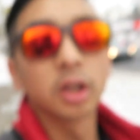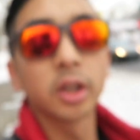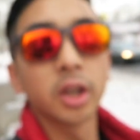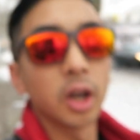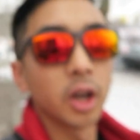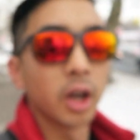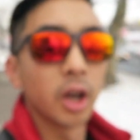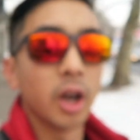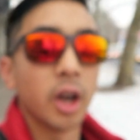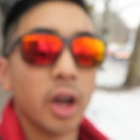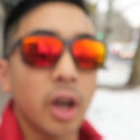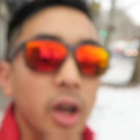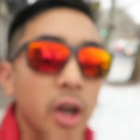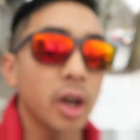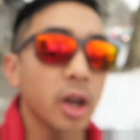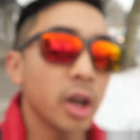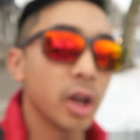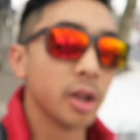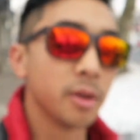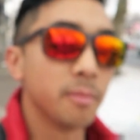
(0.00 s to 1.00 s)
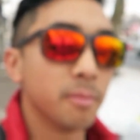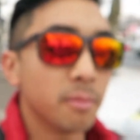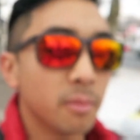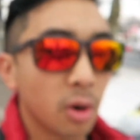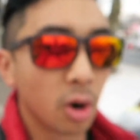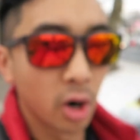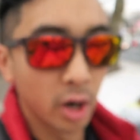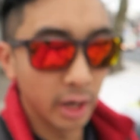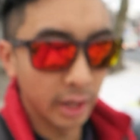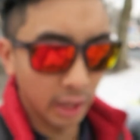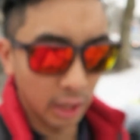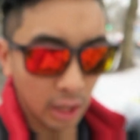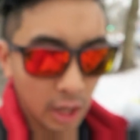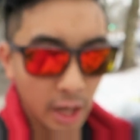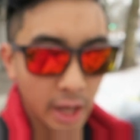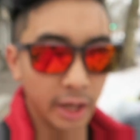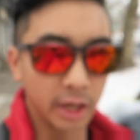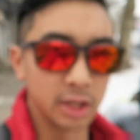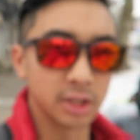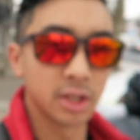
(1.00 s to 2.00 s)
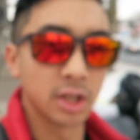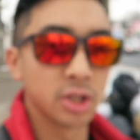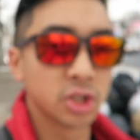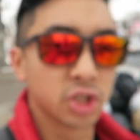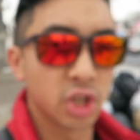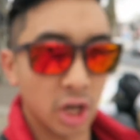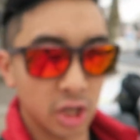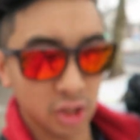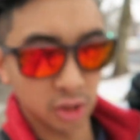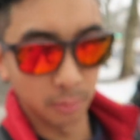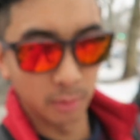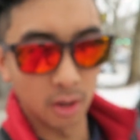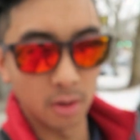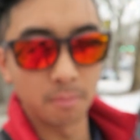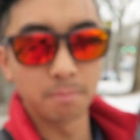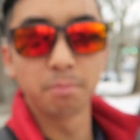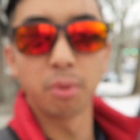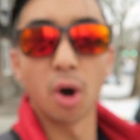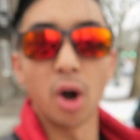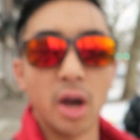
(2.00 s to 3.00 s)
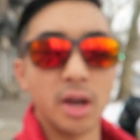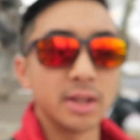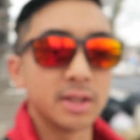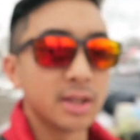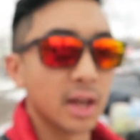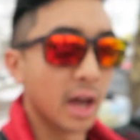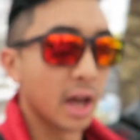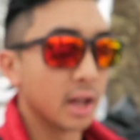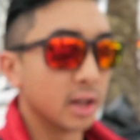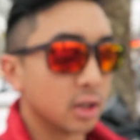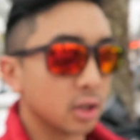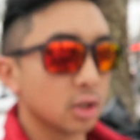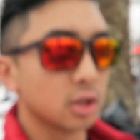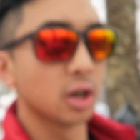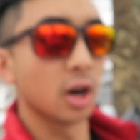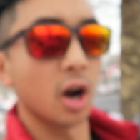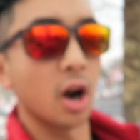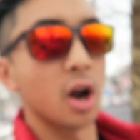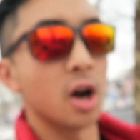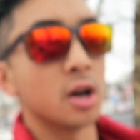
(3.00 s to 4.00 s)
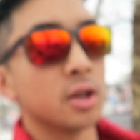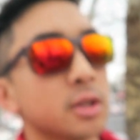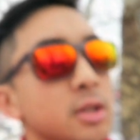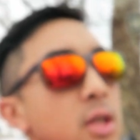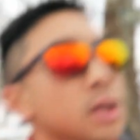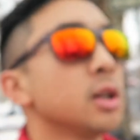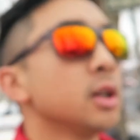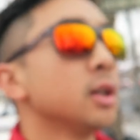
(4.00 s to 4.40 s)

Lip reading: Good morning, ladies and gentlemen, boys and girls.